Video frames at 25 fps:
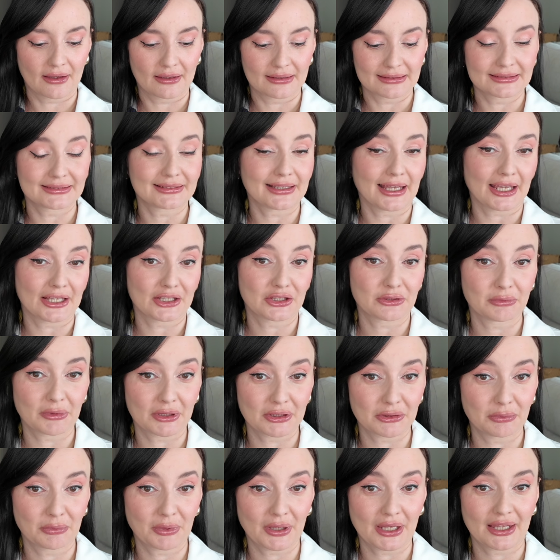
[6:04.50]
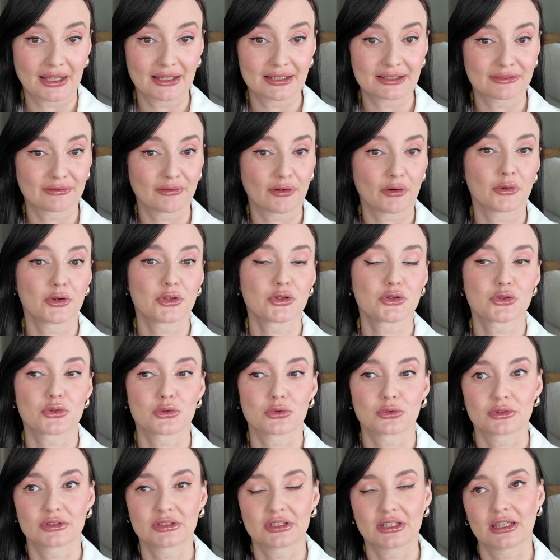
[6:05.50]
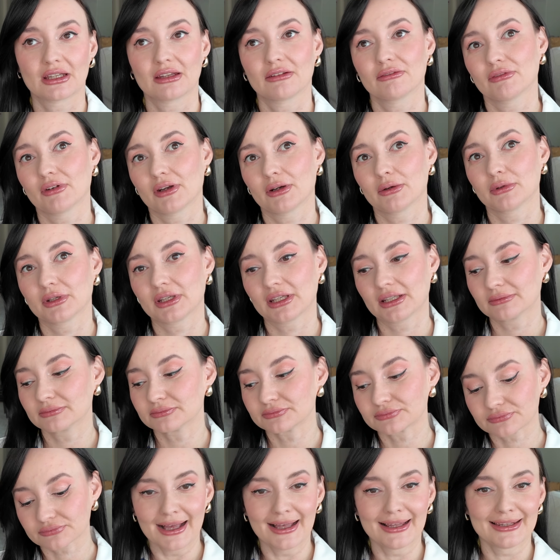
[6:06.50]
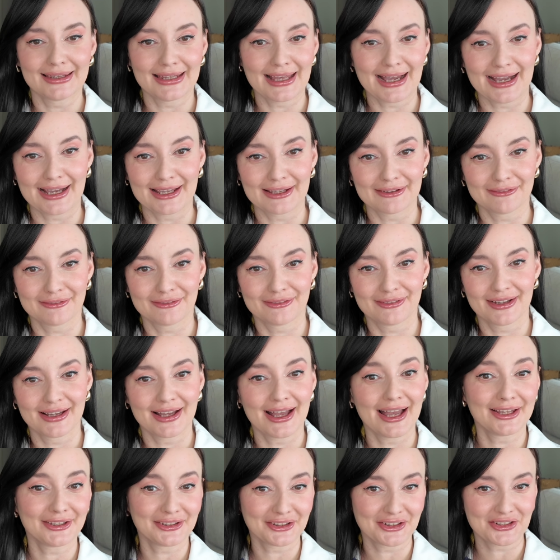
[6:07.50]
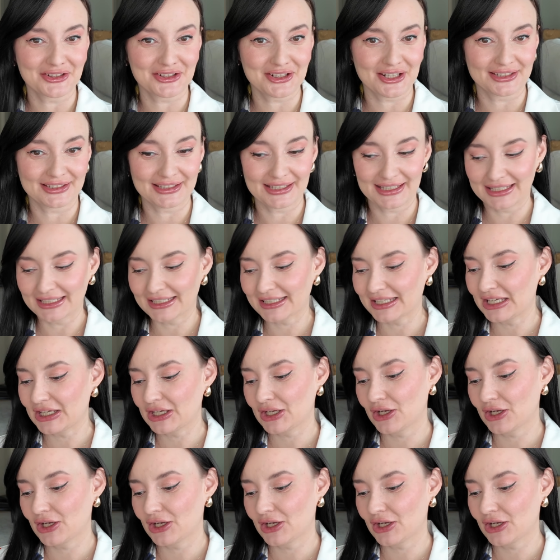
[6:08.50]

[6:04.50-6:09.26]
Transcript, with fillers: statement piece, very juicy, very alive, energetic